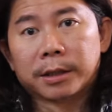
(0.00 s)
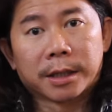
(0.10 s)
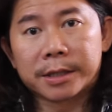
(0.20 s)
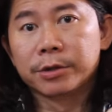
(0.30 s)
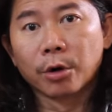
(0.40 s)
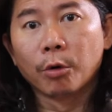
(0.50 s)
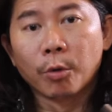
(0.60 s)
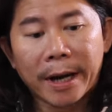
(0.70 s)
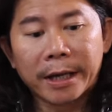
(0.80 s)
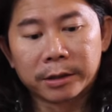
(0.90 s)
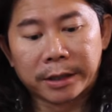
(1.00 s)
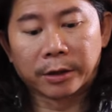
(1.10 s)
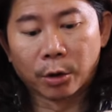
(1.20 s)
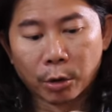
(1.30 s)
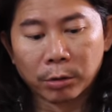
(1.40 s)
There's no way you
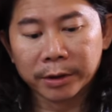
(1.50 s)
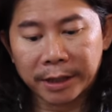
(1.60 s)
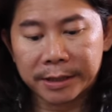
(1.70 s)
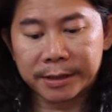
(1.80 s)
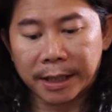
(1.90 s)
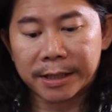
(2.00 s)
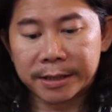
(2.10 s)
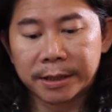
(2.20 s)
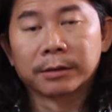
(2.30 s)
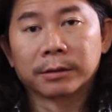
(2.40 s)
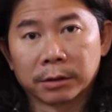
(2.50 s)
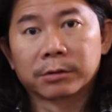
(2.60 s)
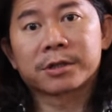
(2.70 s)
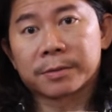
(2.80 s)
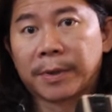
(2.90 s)
can hold this and still
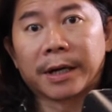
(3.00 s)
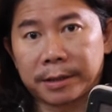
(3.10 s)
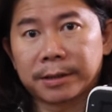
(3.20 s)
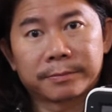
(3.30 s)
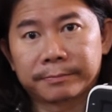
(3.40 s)
look smart.